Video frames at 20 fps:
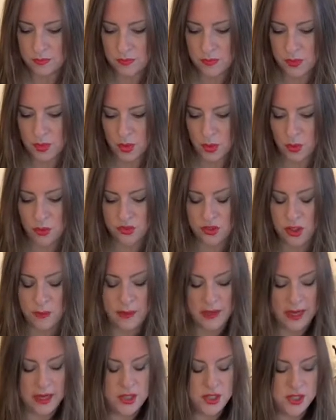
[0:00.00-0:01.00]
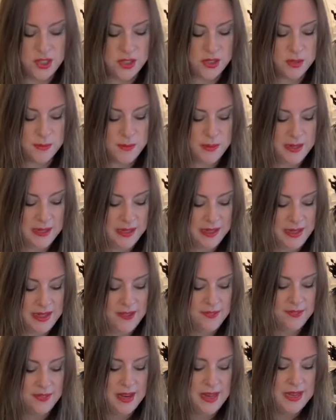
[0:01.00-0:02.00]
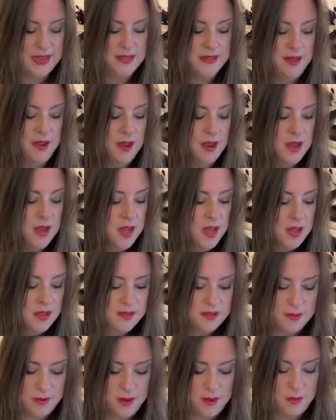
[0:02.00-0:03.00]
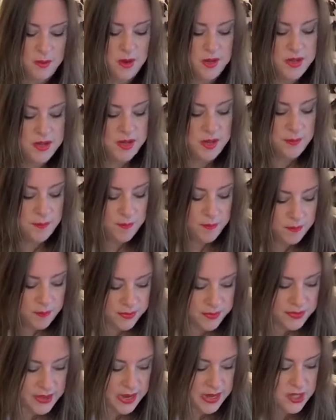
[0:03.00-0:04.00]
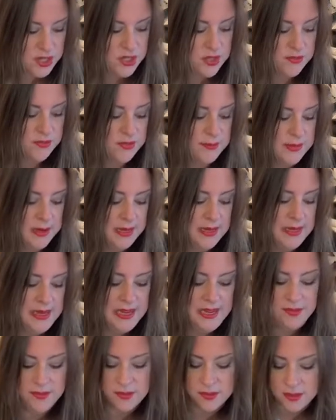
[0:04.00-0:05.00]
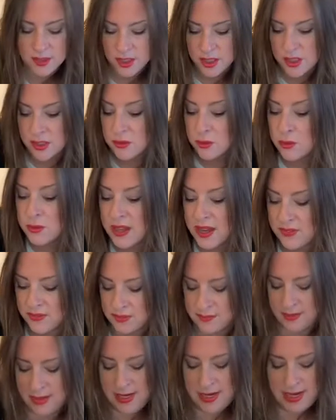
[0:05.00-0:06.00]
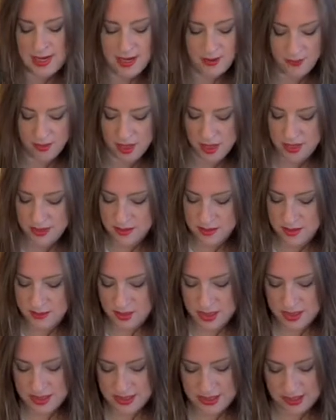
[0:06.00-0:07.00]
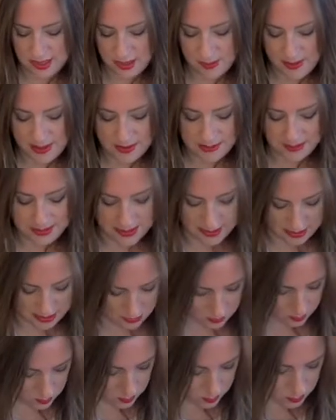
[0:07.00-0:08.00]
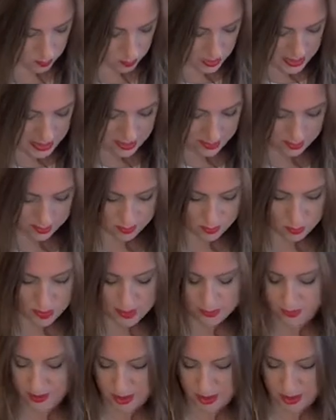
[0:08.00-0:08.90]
Also, we're going to do a big leaf later, so I want a section for my leaf, so I'm going to use all that for my leaf. So I'm just thinking about exactly what I'm going to